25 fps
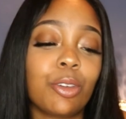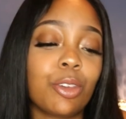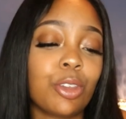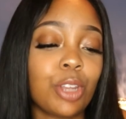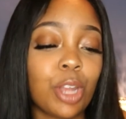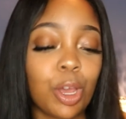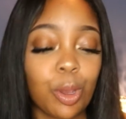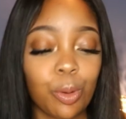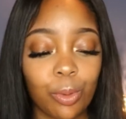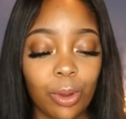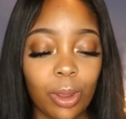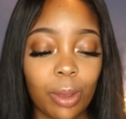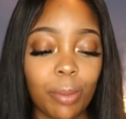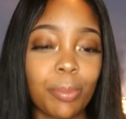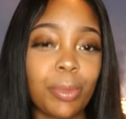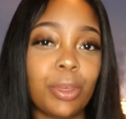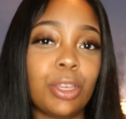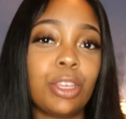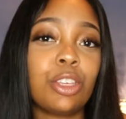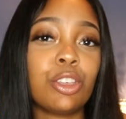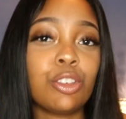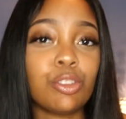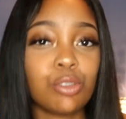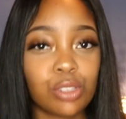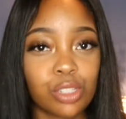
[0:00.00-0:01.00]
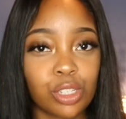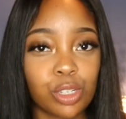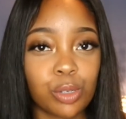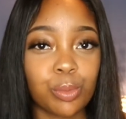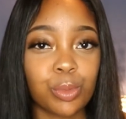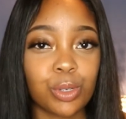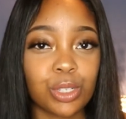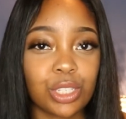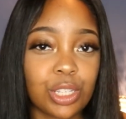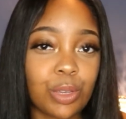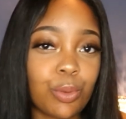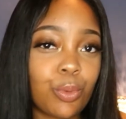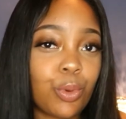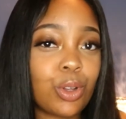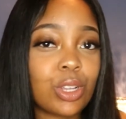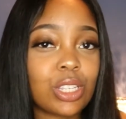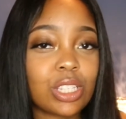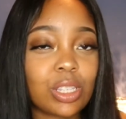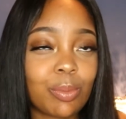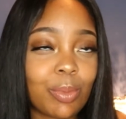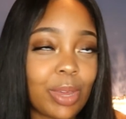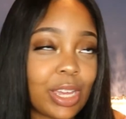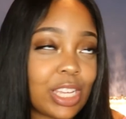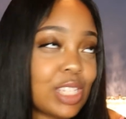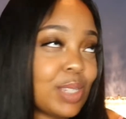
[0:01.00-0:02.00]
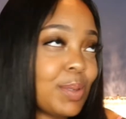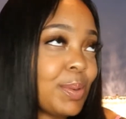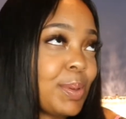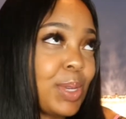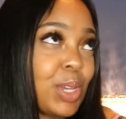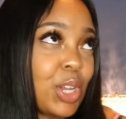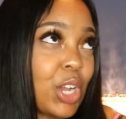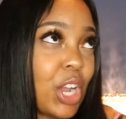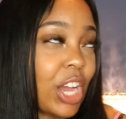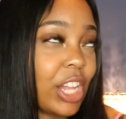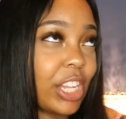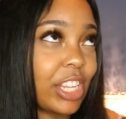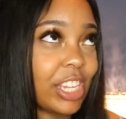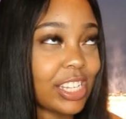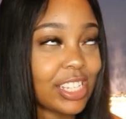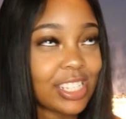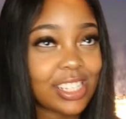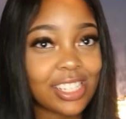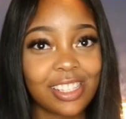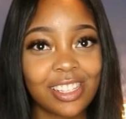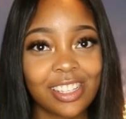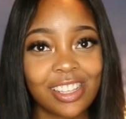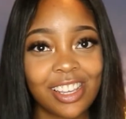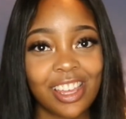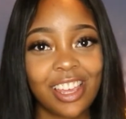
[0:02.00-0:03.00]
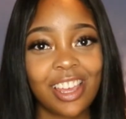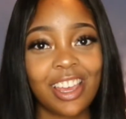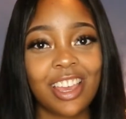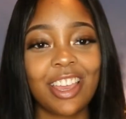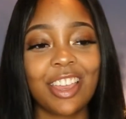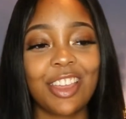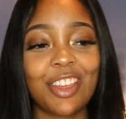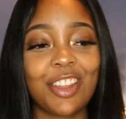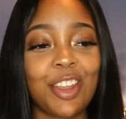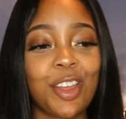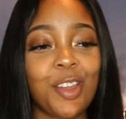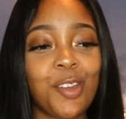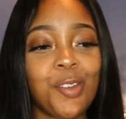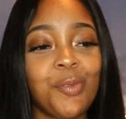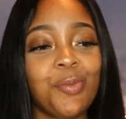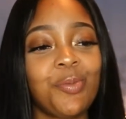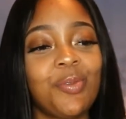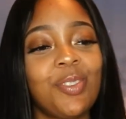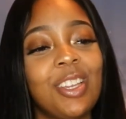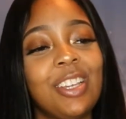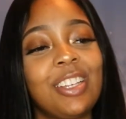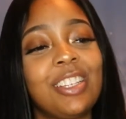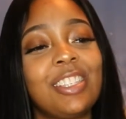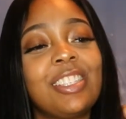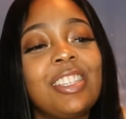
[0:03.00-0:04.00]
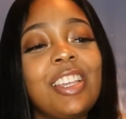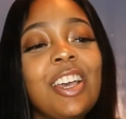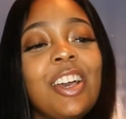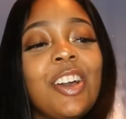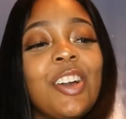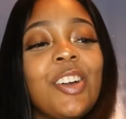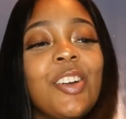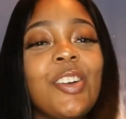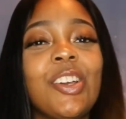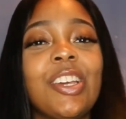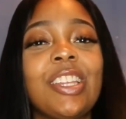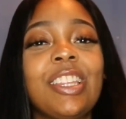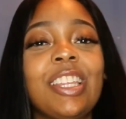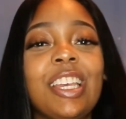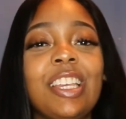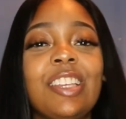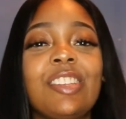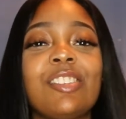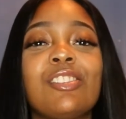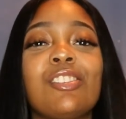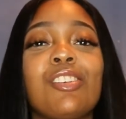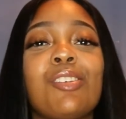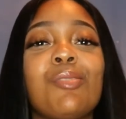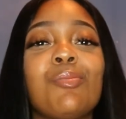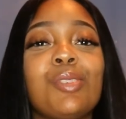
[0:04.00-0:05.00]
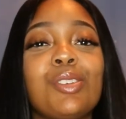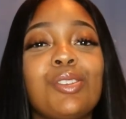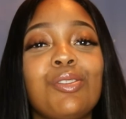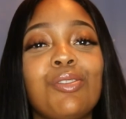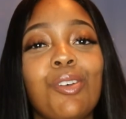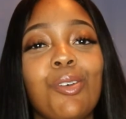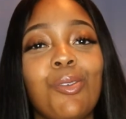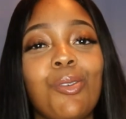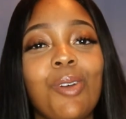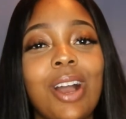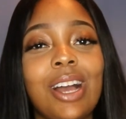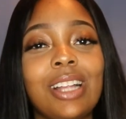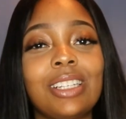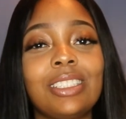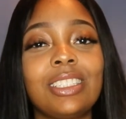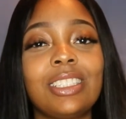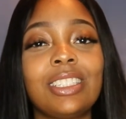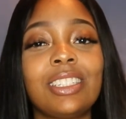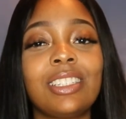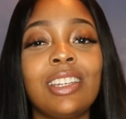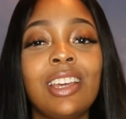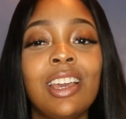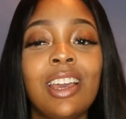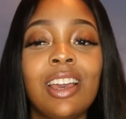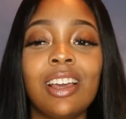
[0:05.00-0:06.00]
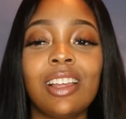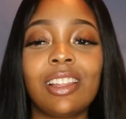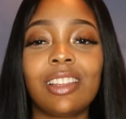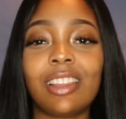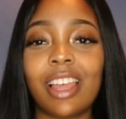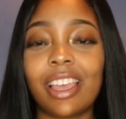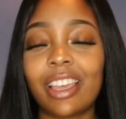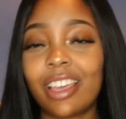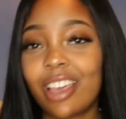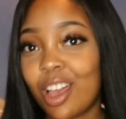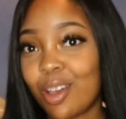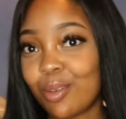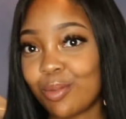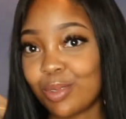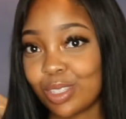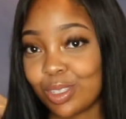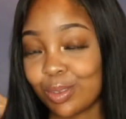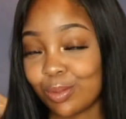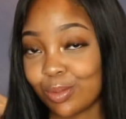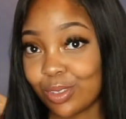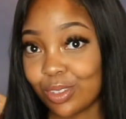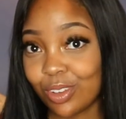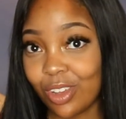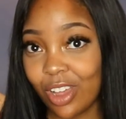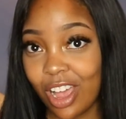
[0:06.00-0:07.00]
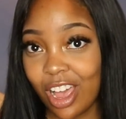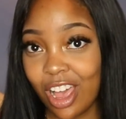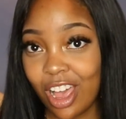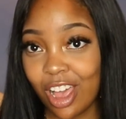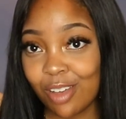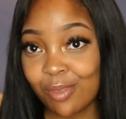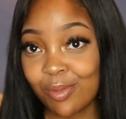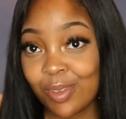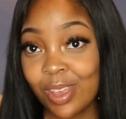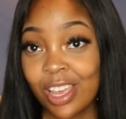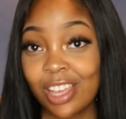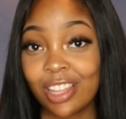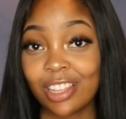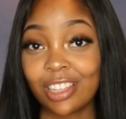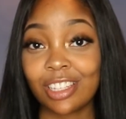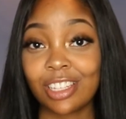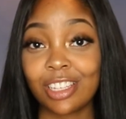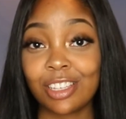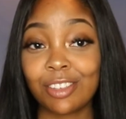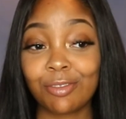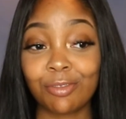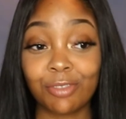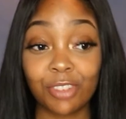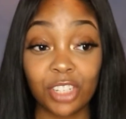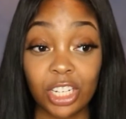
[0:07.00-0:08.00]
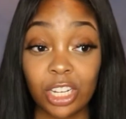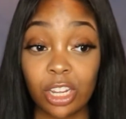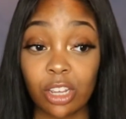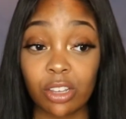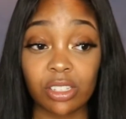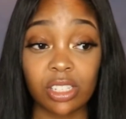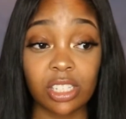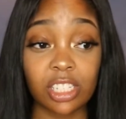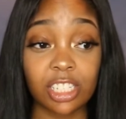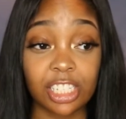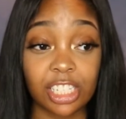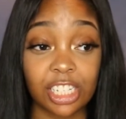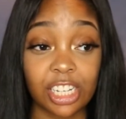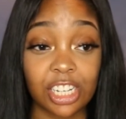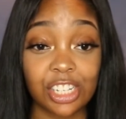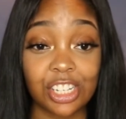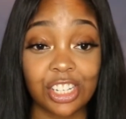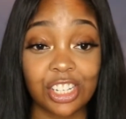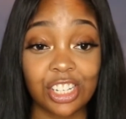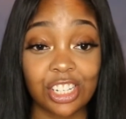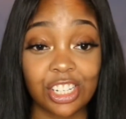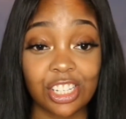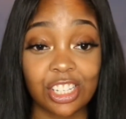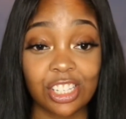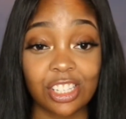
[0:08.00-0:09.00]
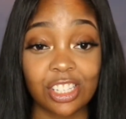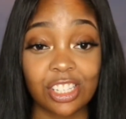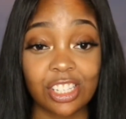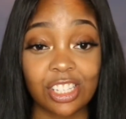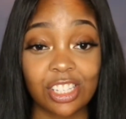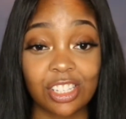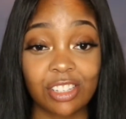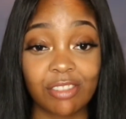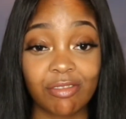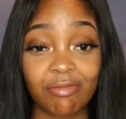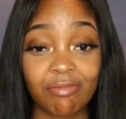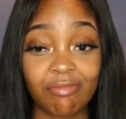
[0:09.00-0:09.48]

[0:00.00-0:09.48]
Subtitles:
you know, we're big YouTubers and we're on somebody's PR list, you know? So thank you so much for watching. Like, comment, subscribe, leave video suggestions.